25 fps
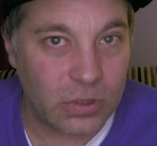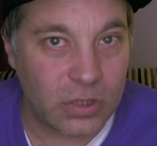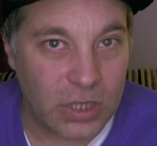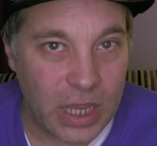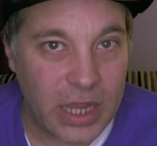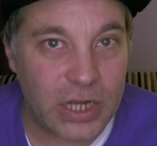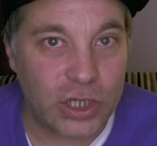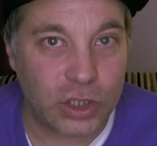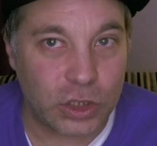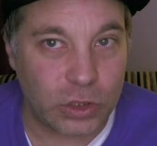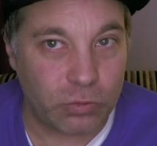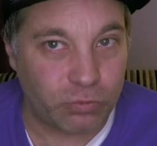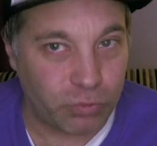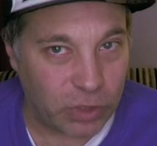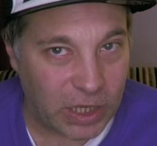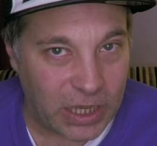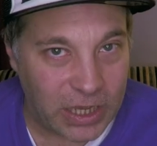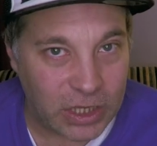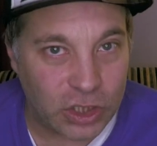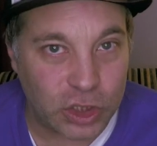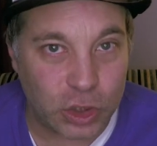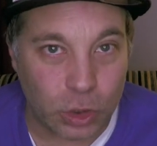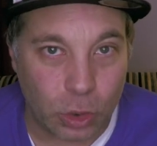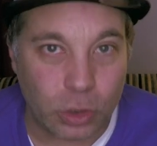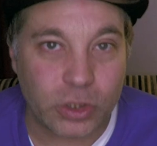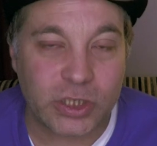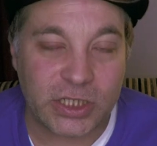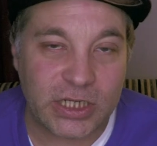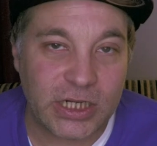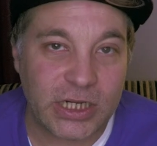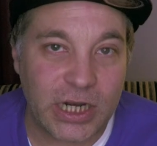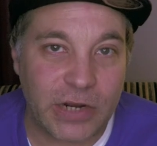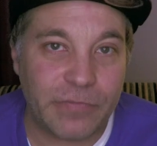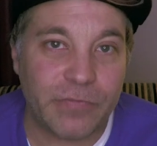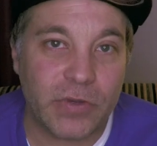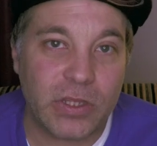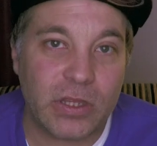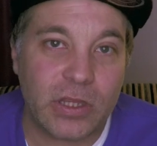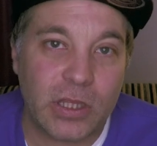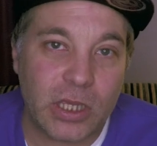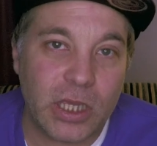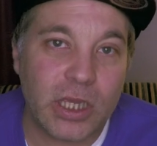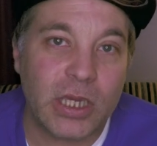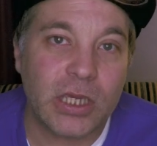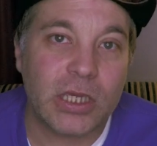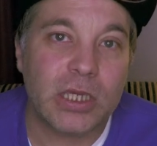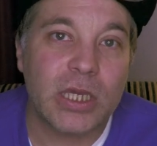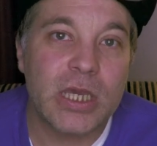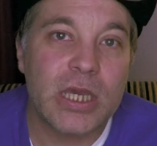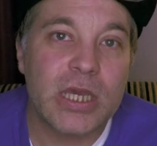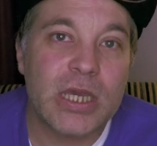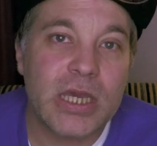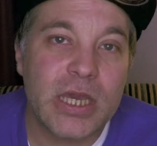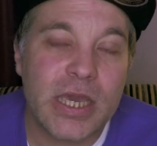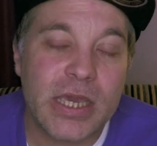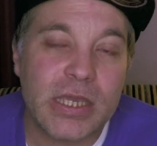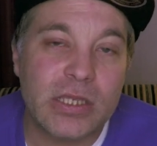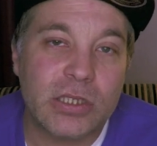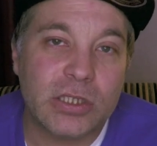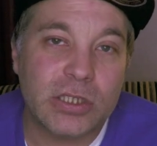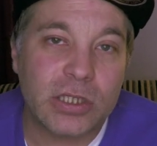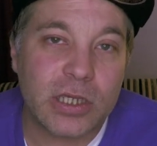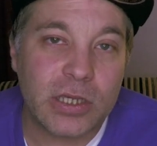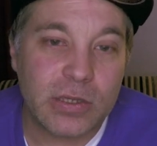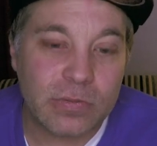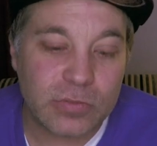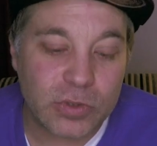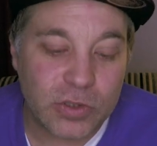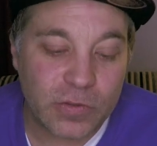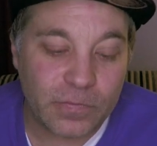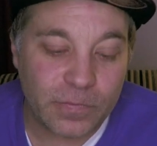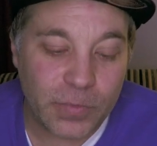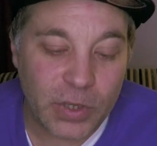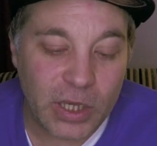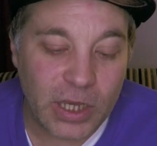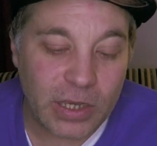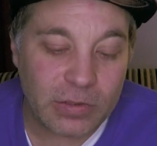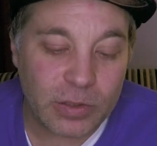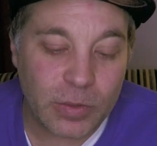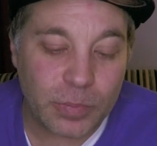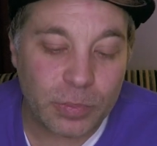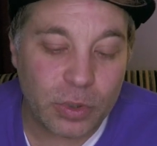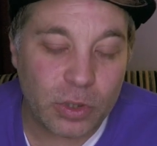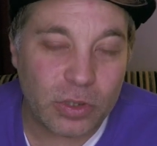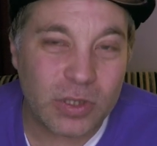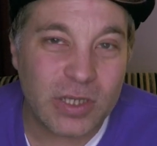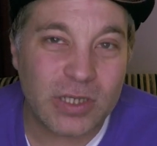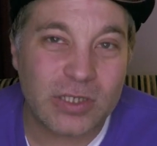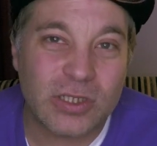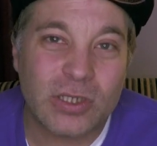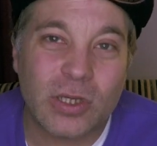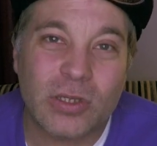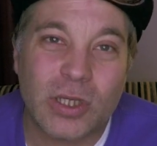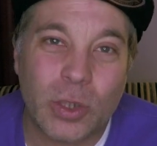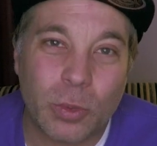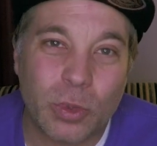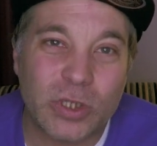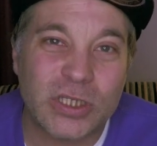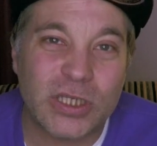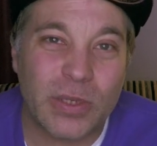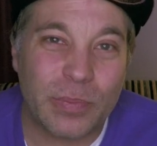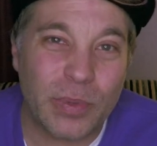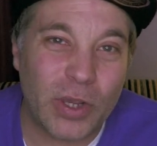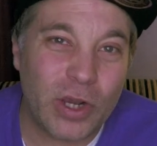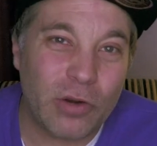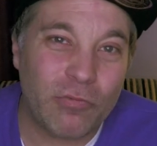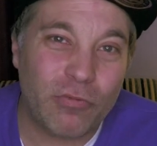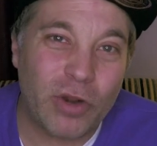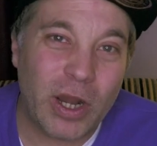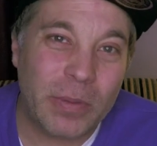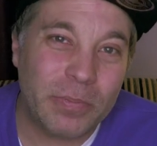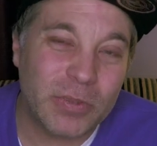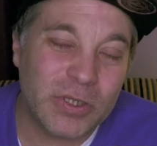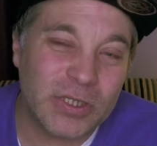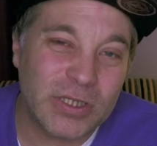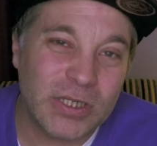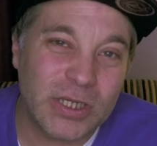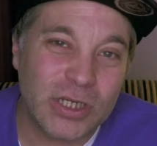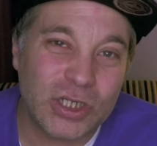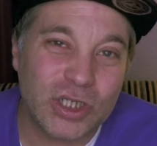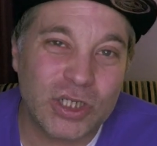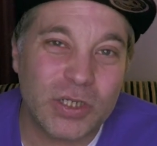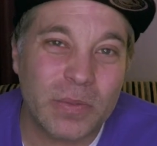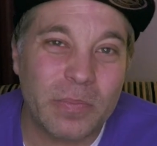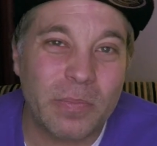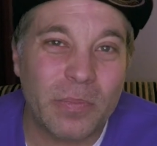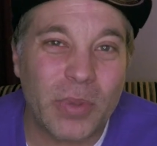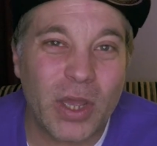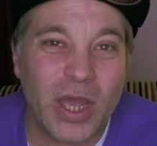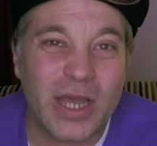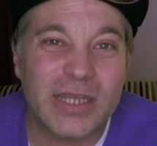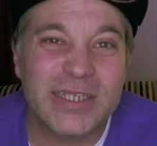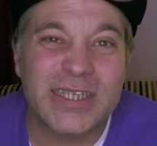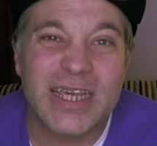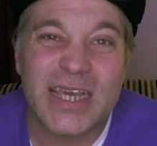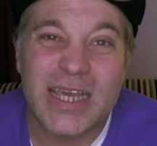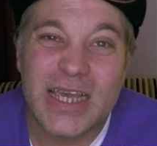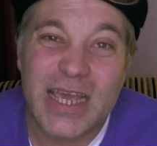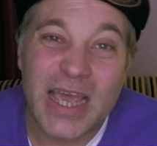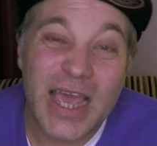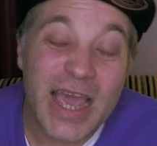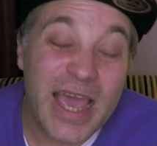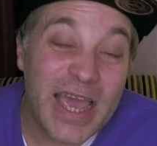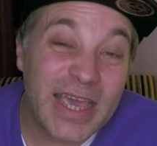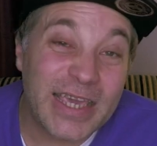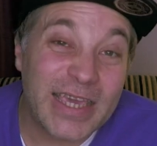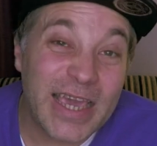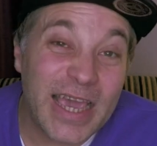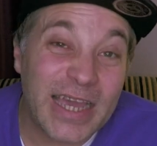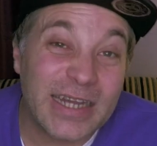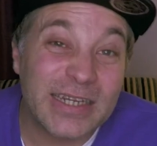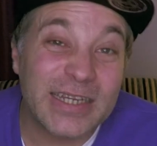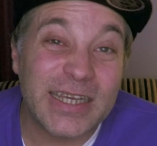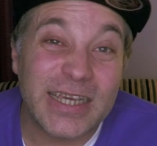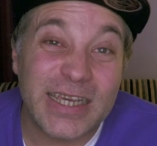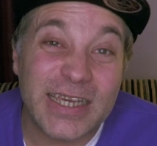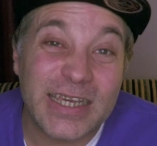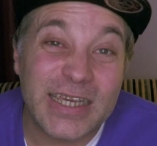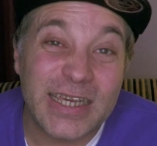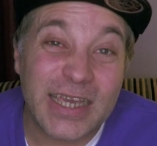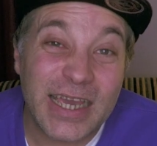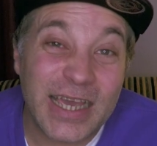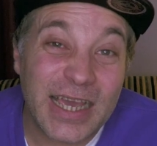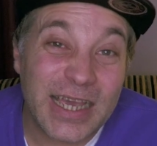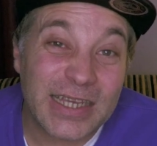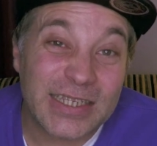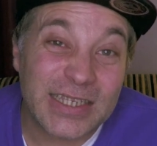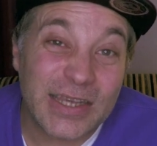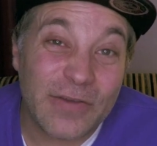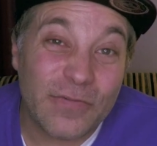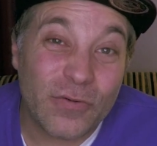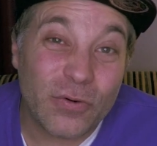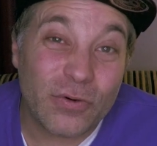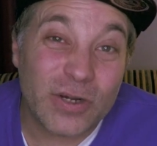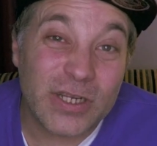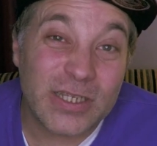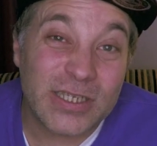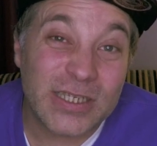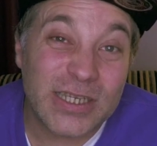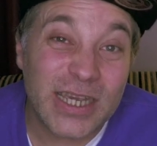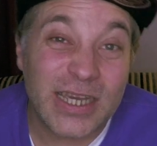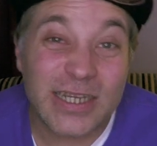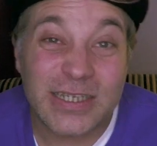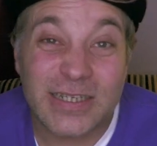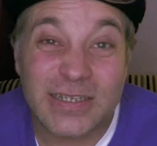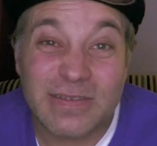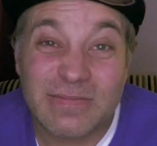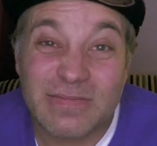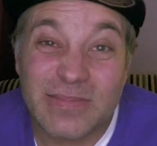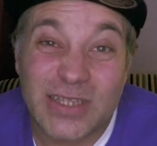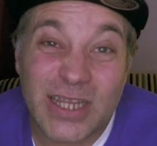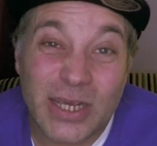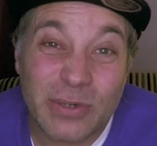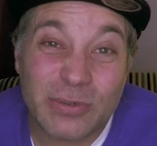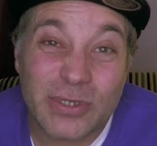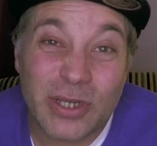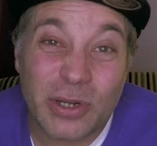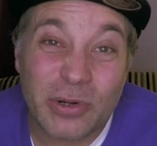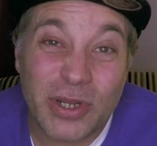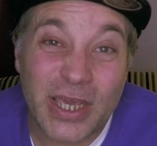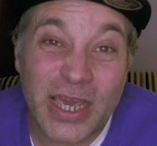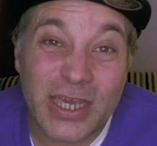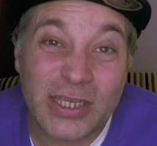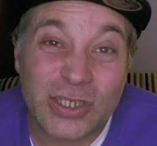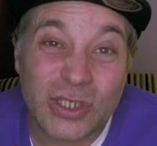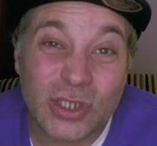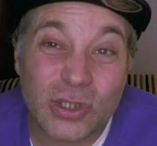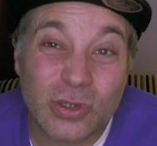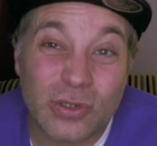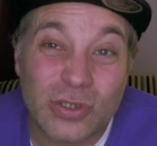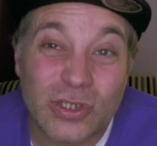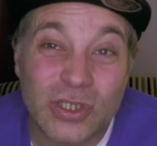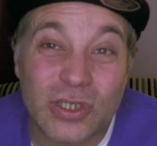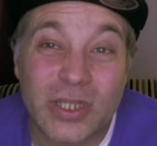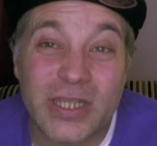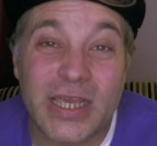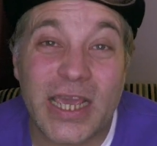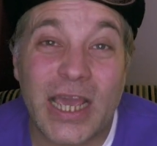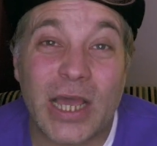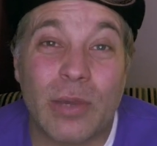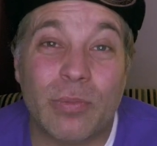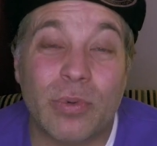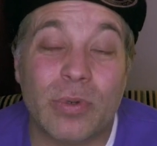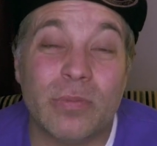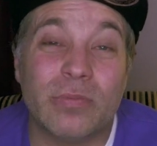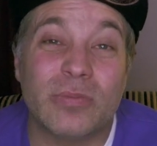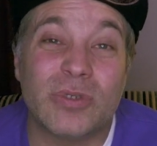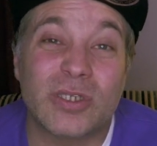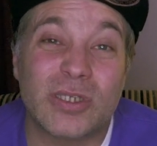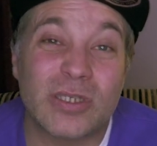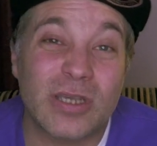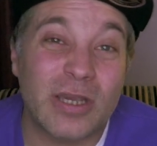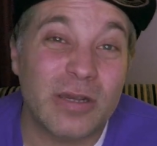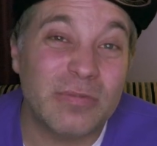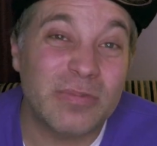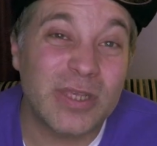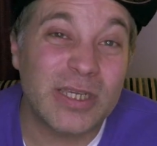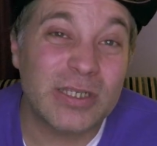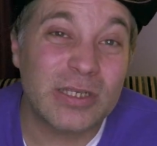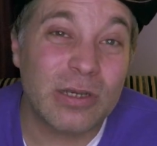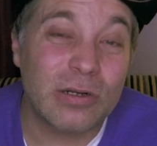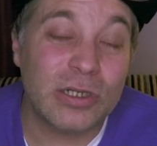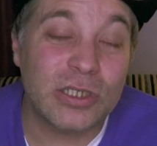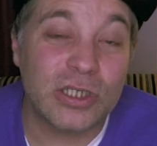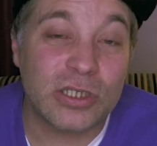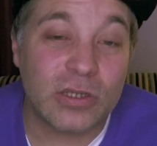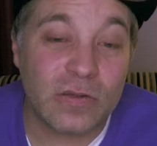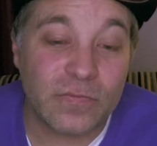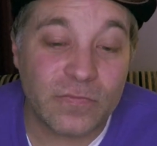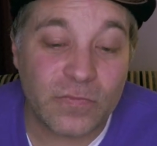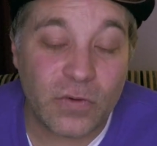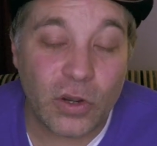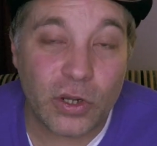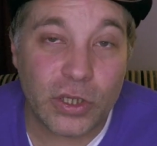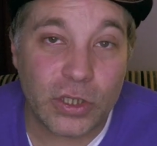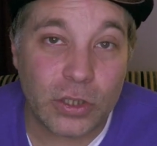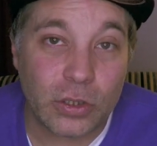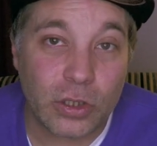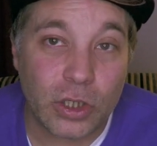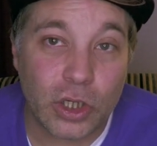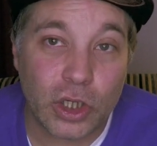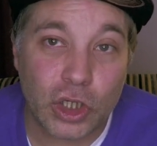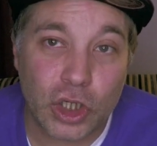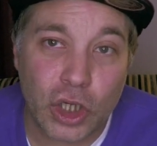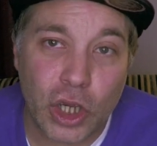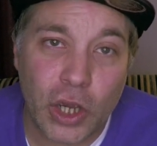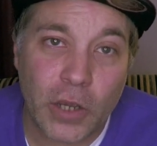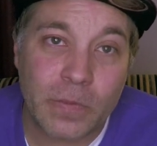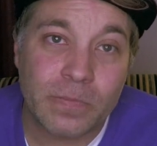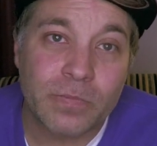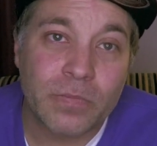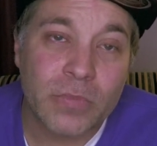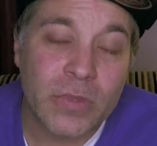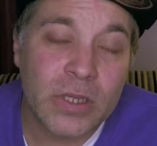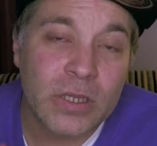they'd exhausted everything in terms of being able to put this. So there was a bit of repetition, but again, as I've already said, there was only 8 songs on the album, so there's only so far you can go.